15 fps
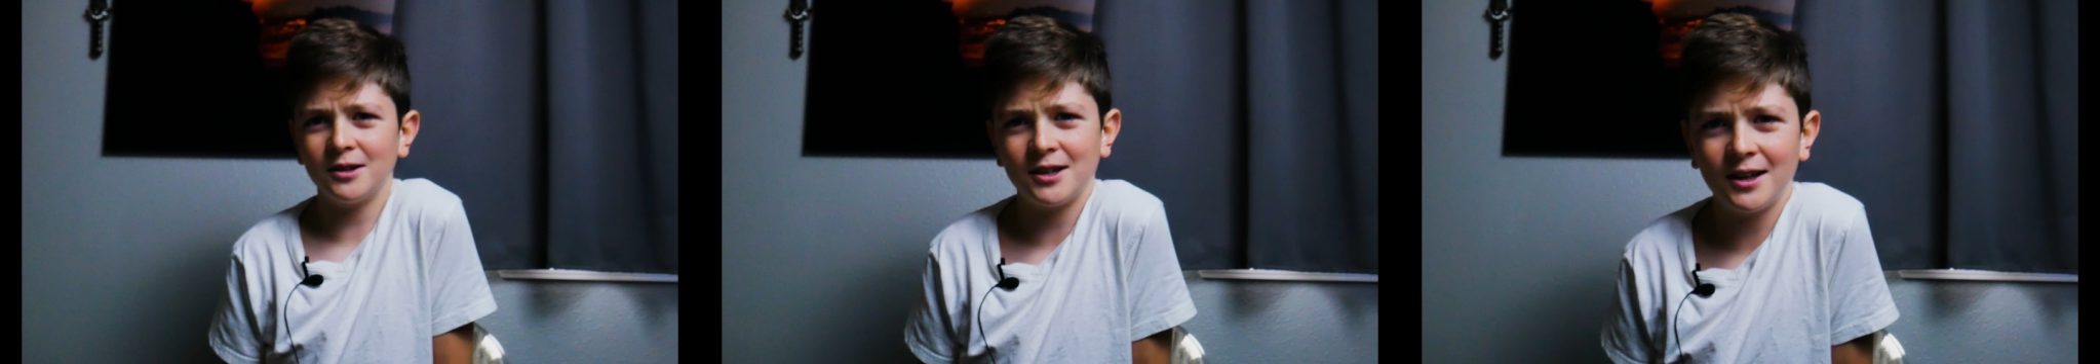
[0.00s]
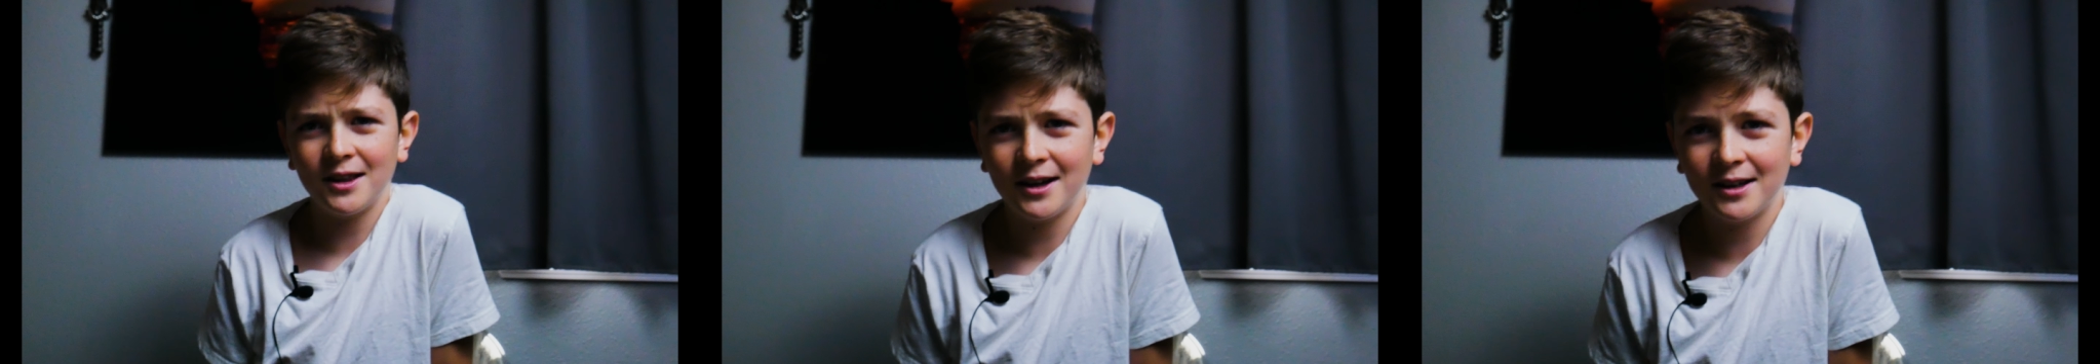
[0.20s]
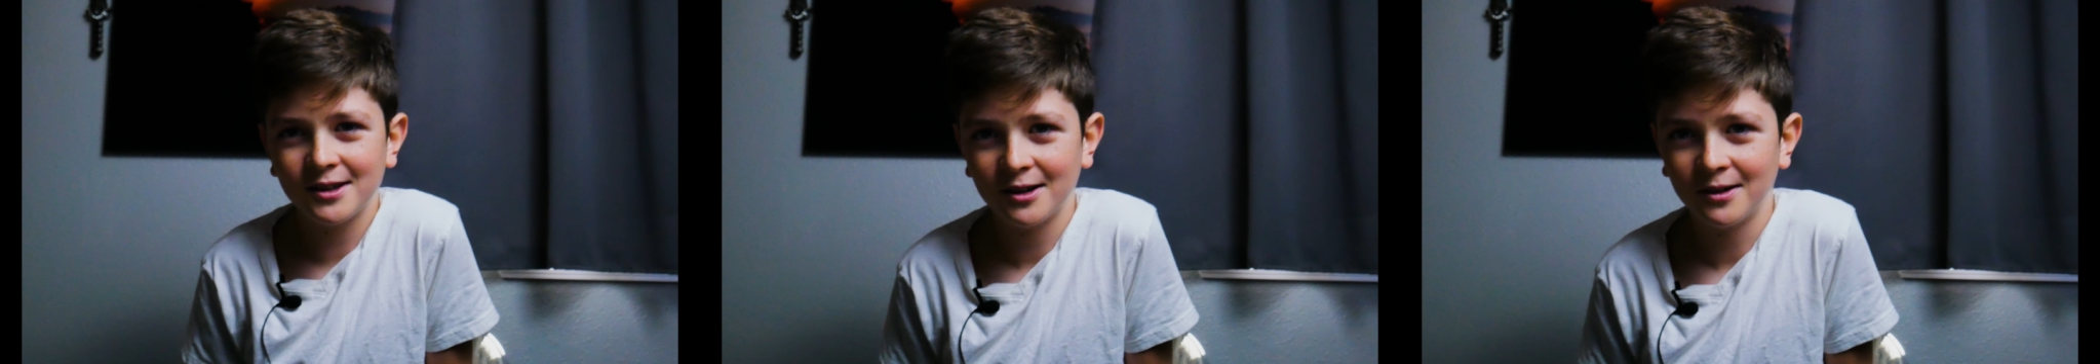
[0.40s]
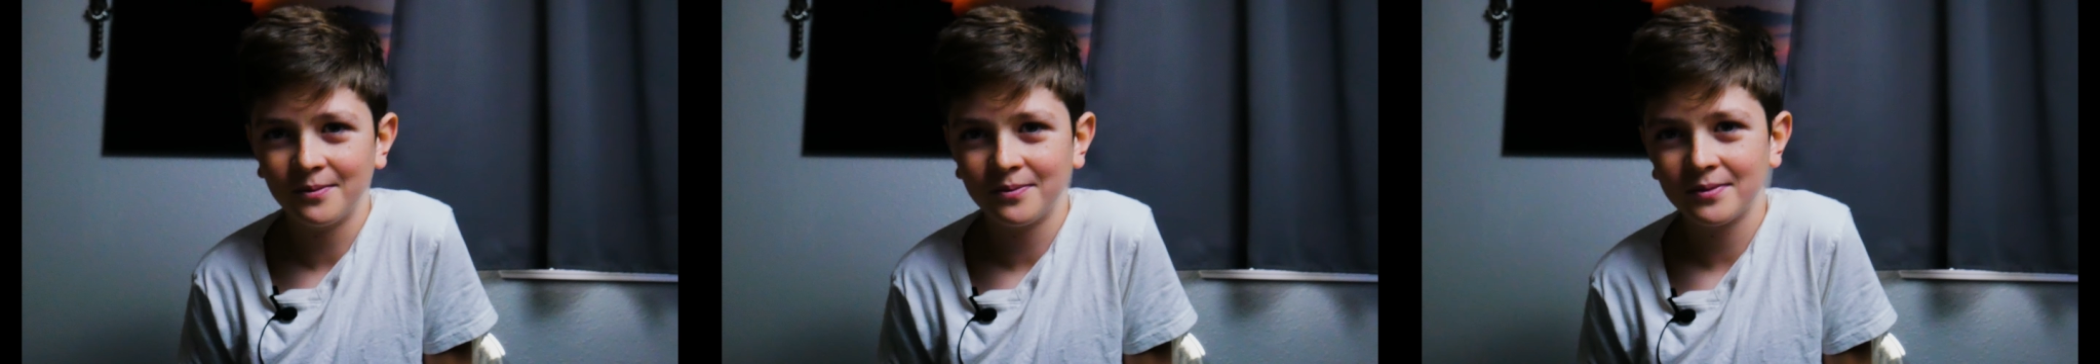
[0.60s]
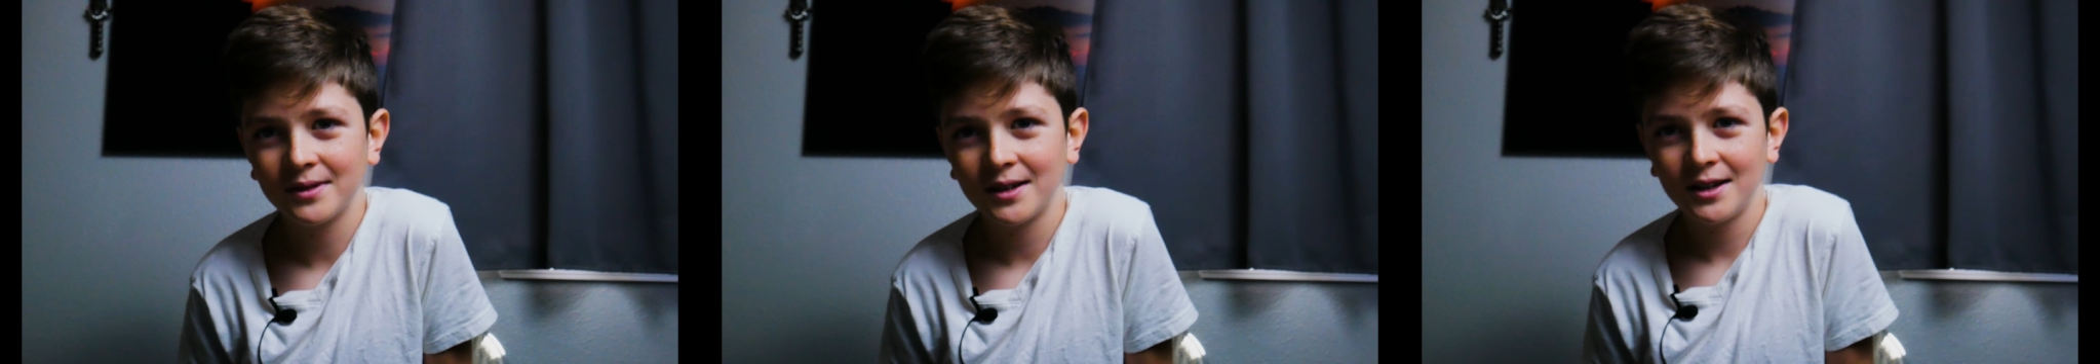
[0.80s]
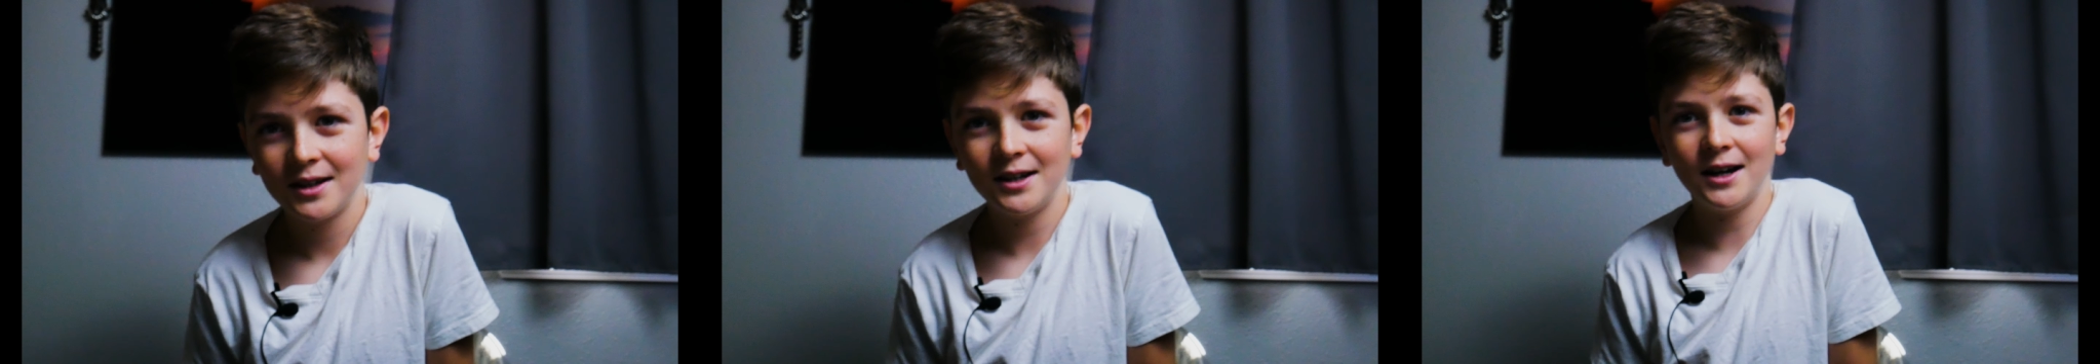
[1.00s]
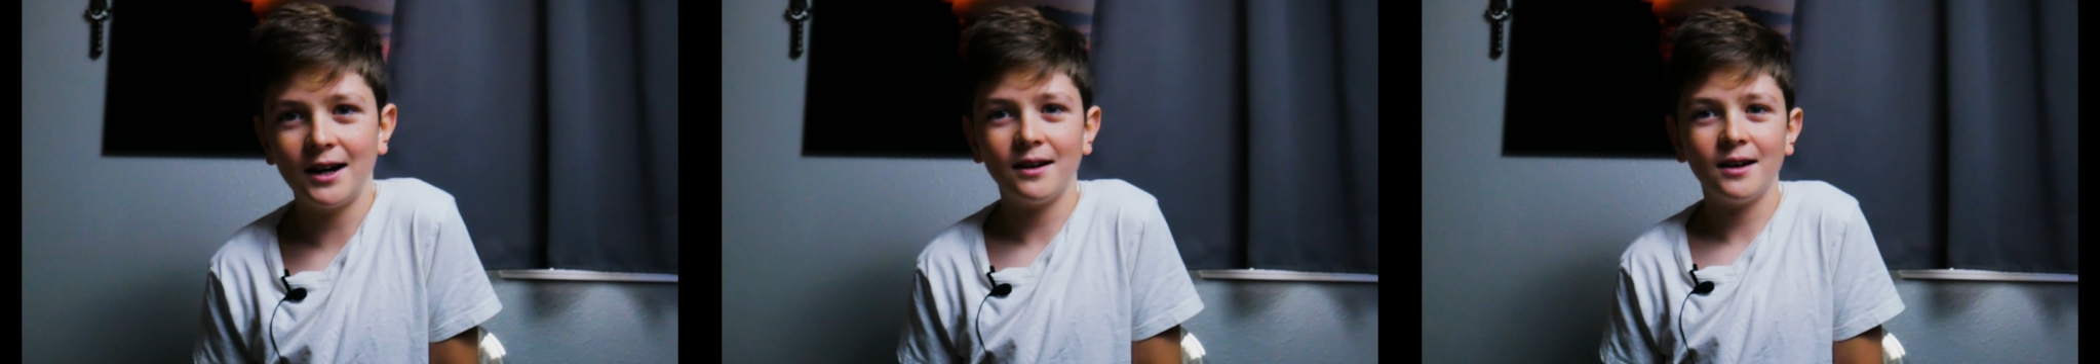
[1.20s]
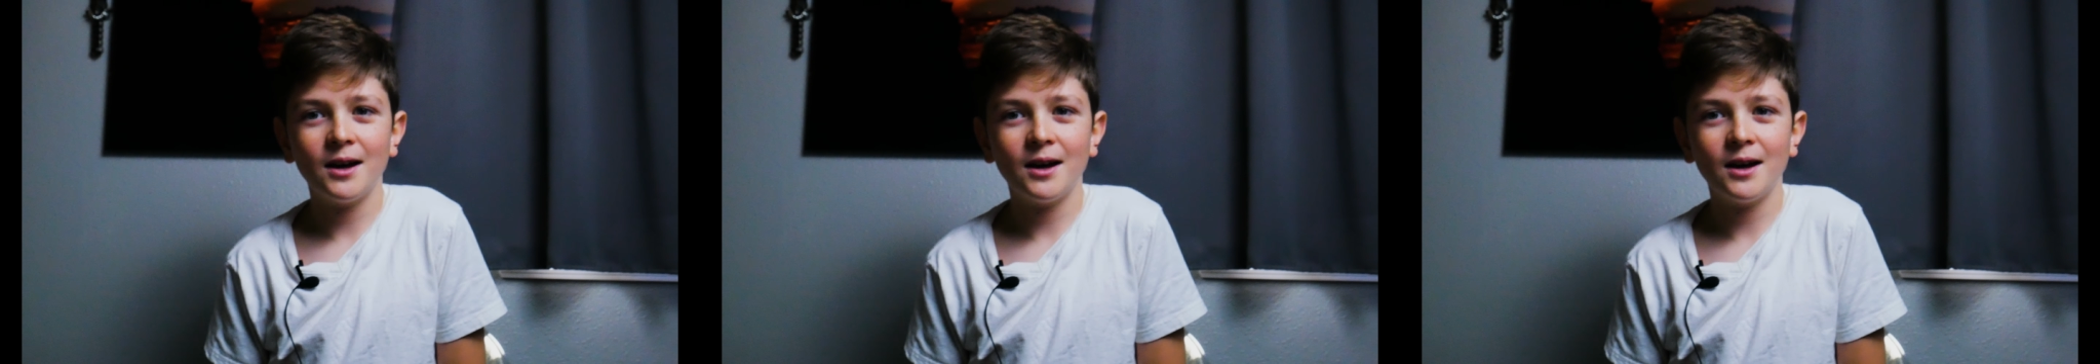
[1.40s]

say that. So, yeah.